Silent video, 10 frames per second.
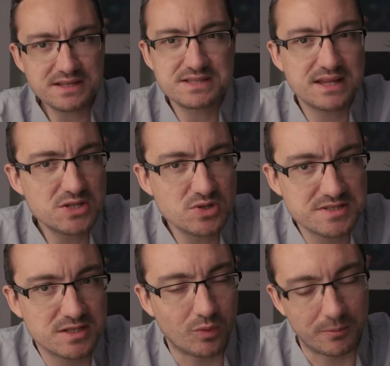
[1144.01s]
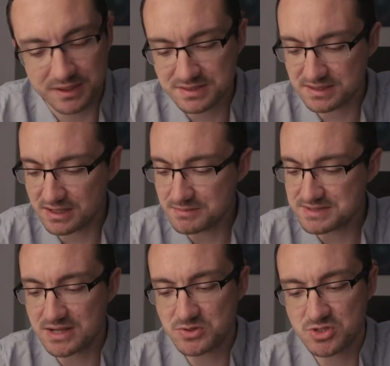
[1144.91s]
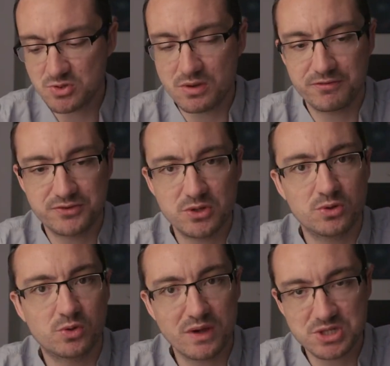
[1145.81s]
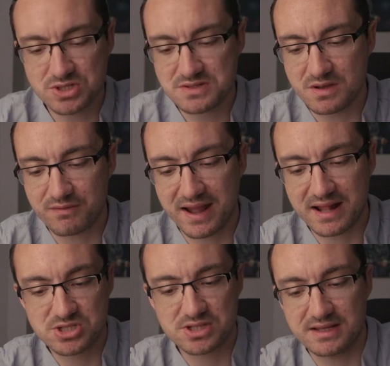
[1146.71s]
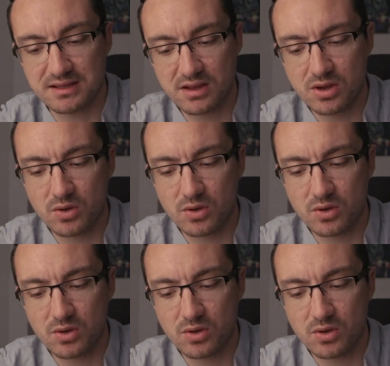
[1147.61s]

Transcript: it's an interesting one because it comes down to a few questions over actually